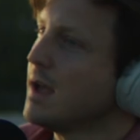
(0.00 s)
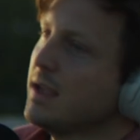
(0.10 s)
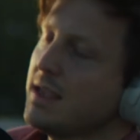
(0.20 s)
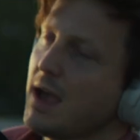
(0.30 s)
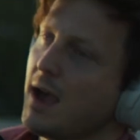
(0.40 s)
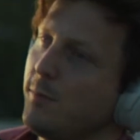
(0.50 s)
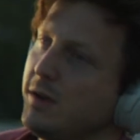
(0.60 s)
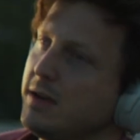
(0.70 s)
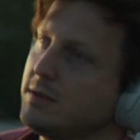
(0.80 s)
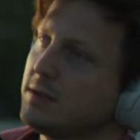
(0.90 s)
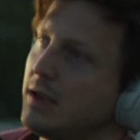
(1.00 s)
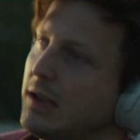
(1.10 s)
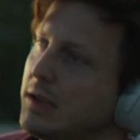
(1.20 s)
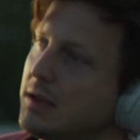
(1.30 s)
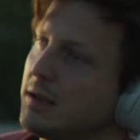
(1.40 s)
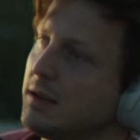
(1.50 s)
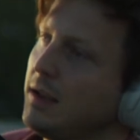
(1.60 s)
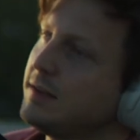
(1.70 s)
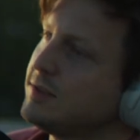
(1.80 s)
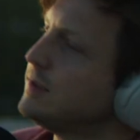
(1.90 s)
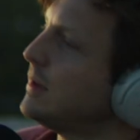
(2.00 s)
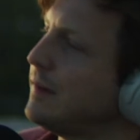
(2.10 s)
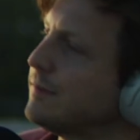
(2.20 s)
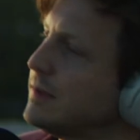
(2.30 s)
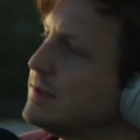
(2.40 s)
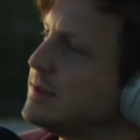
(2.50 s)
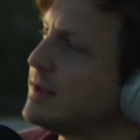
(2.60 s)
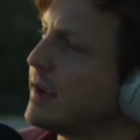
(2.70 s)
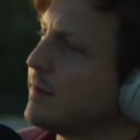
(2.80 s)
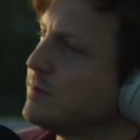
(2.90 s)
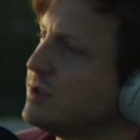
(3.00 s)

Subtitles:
Yeah. I mean, it's like it's tough because it's like